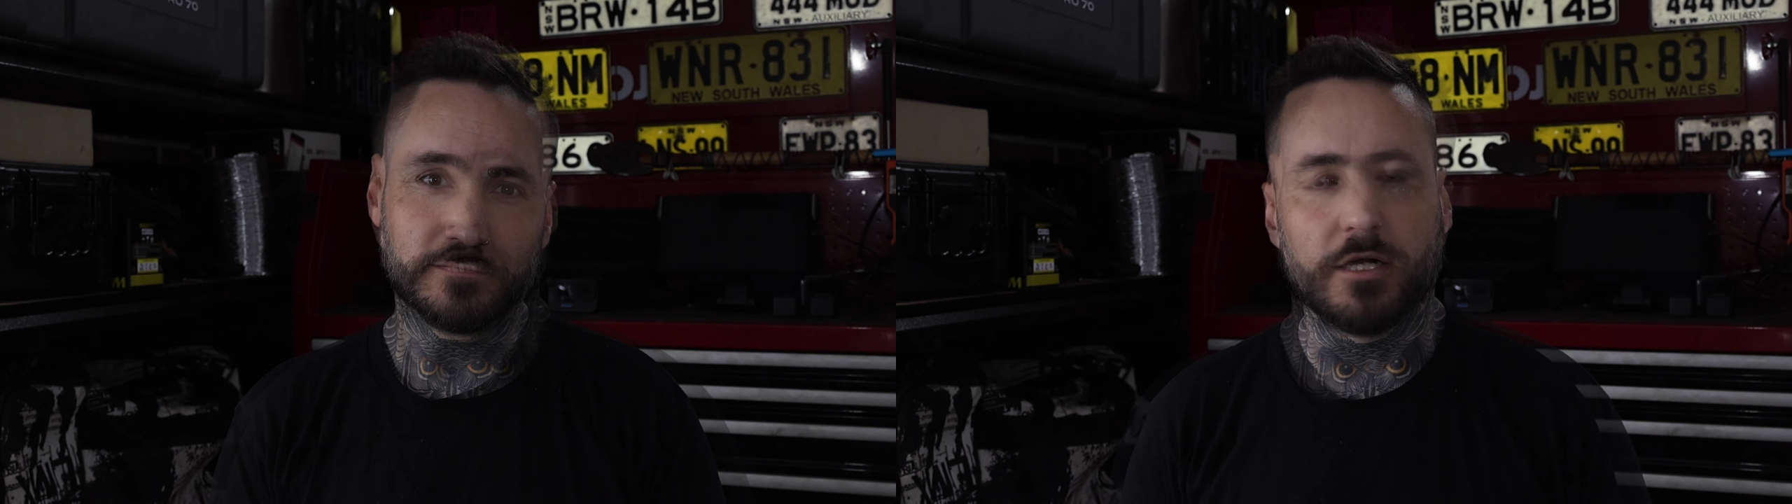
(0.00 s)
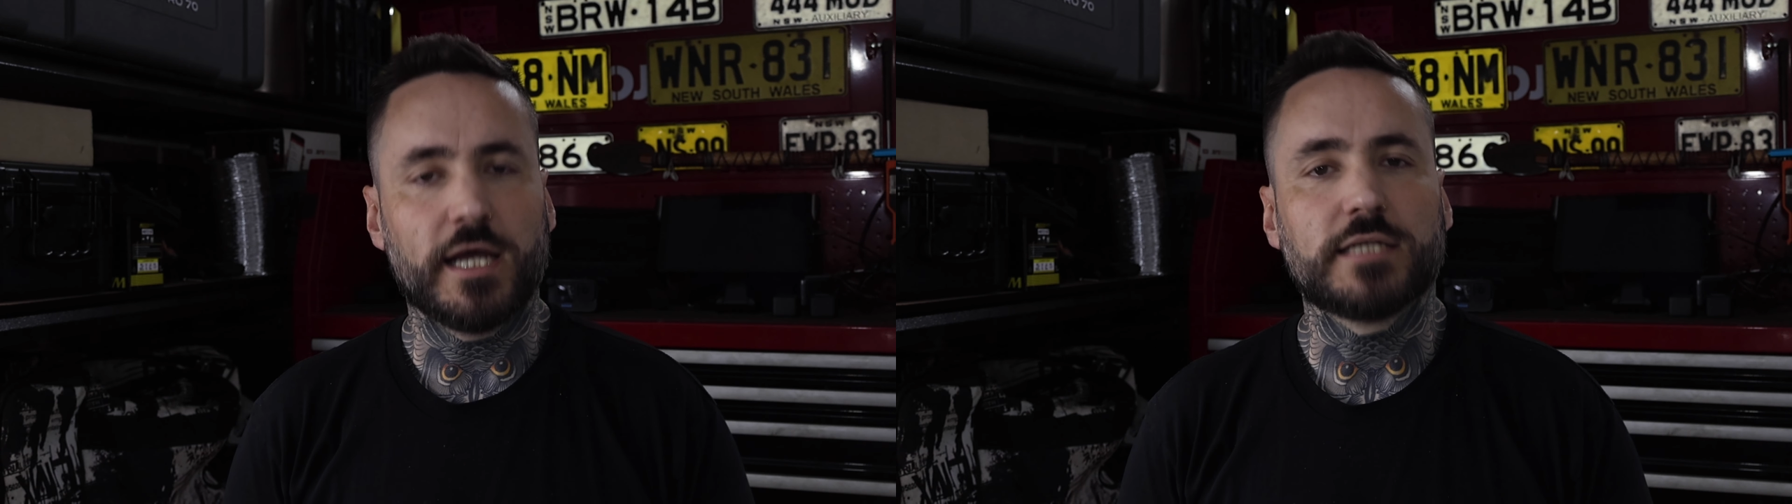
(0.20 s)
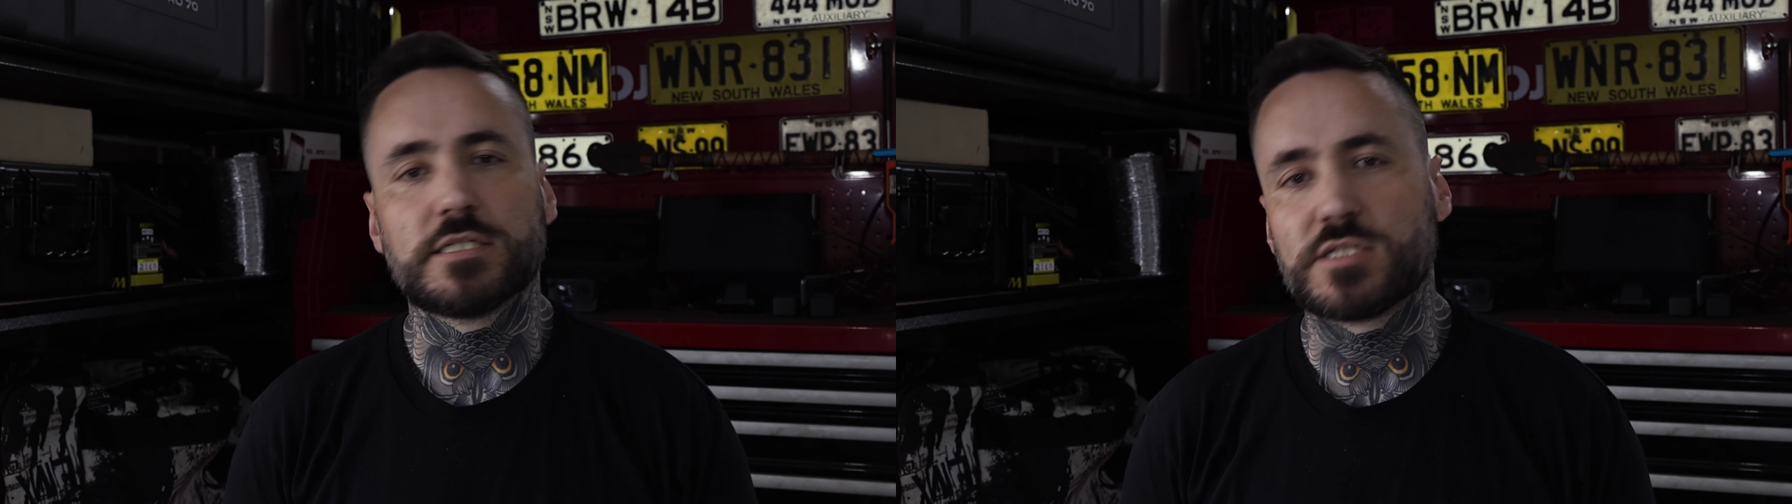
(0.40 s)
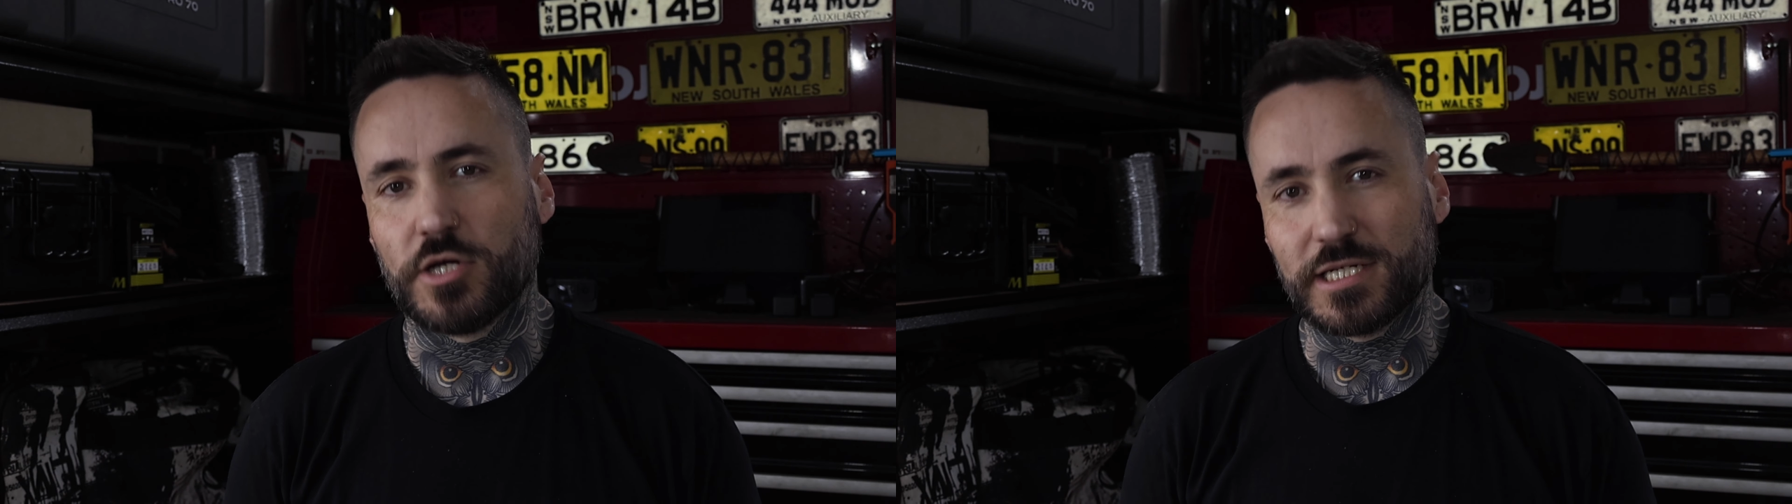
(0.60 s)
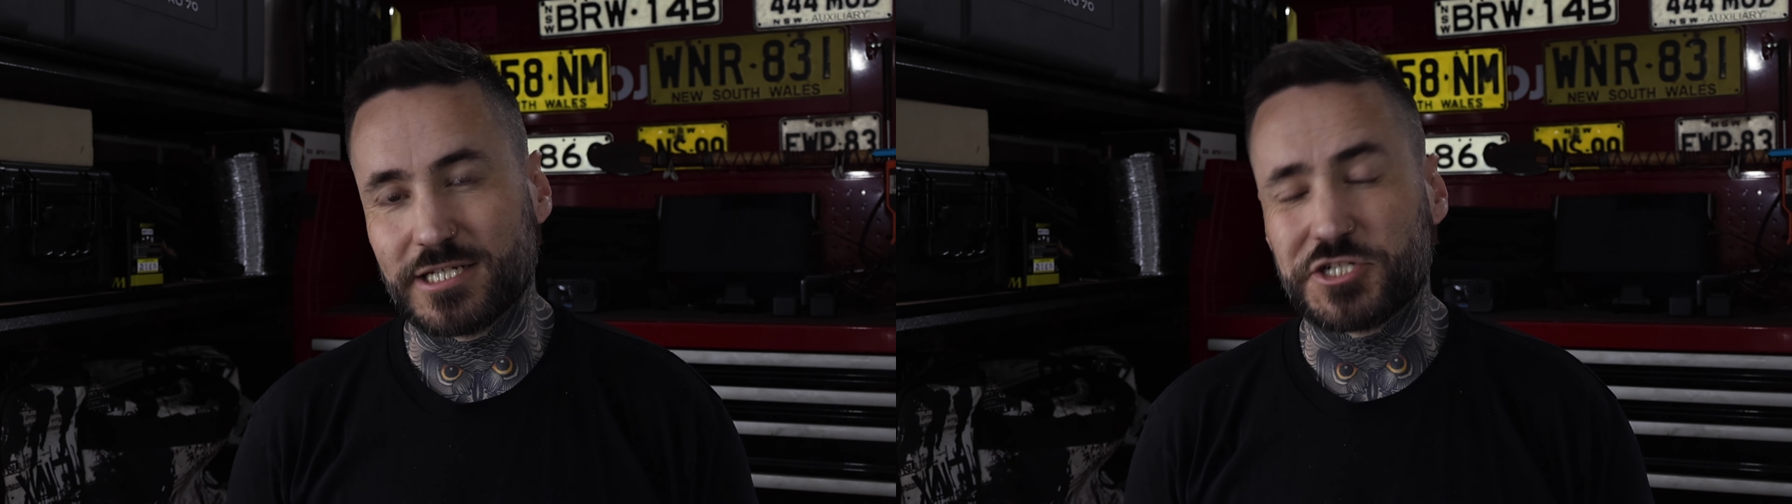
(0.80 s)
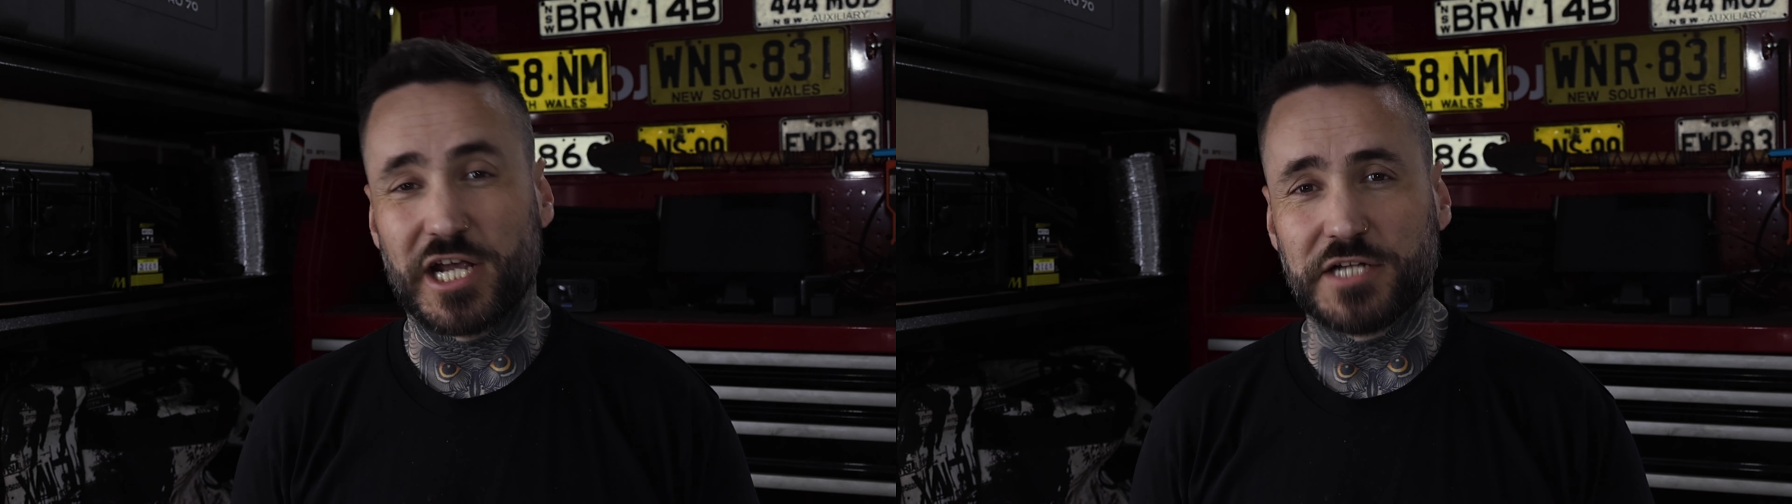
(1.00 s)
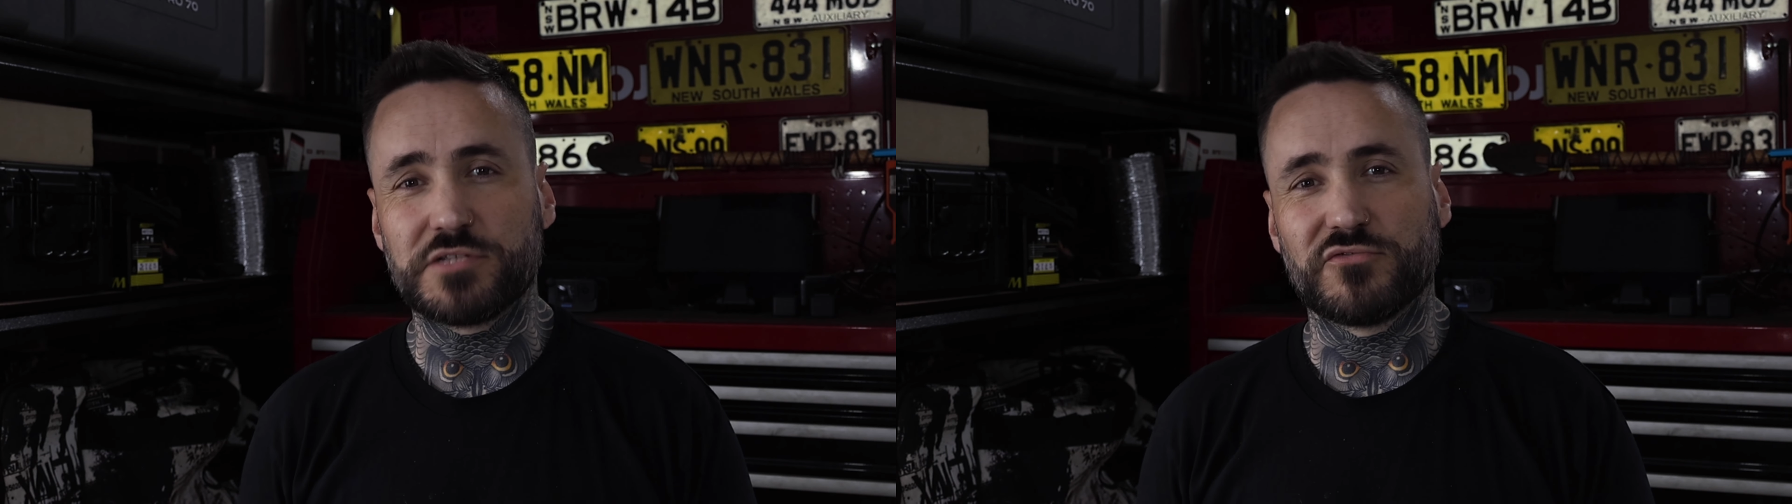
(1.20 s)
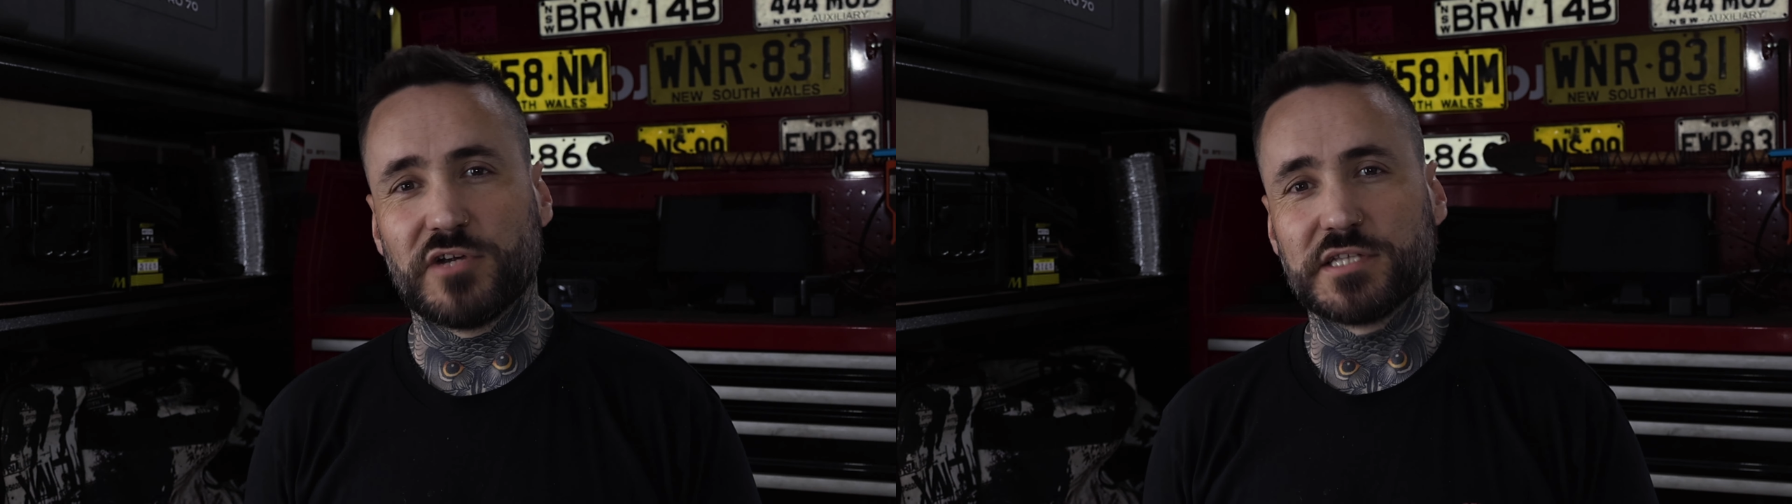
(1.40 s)
And I had decided to change
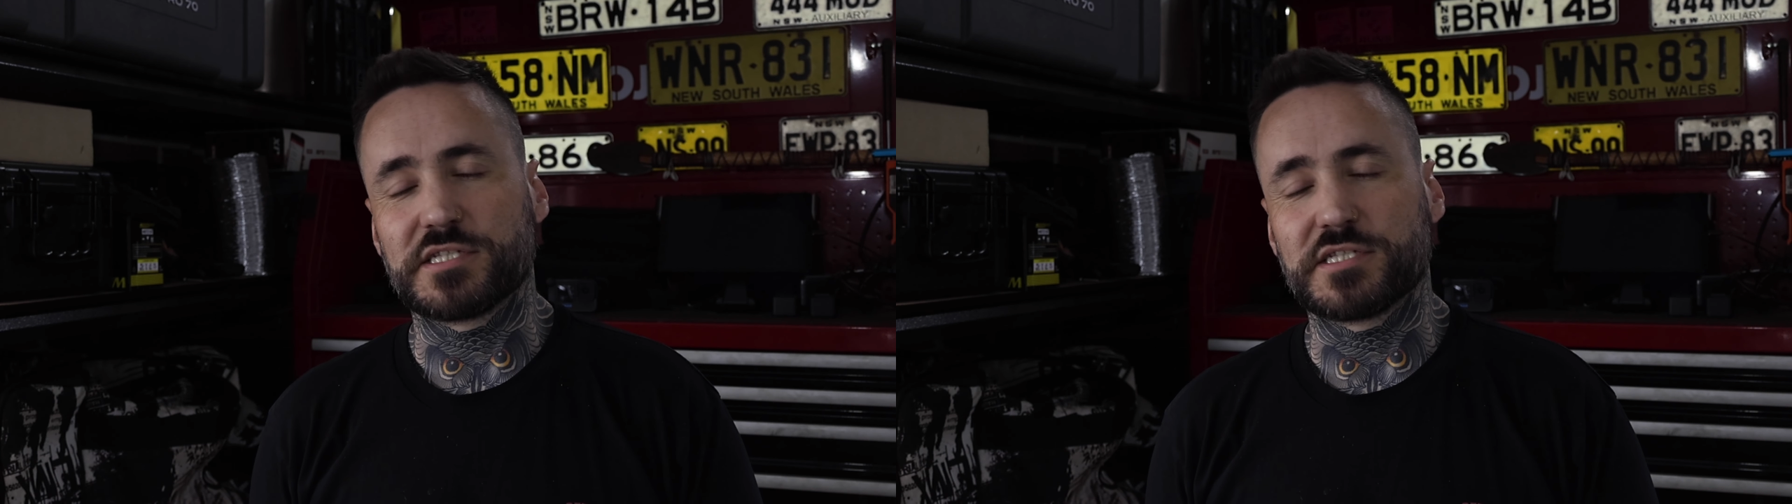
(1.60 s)
the front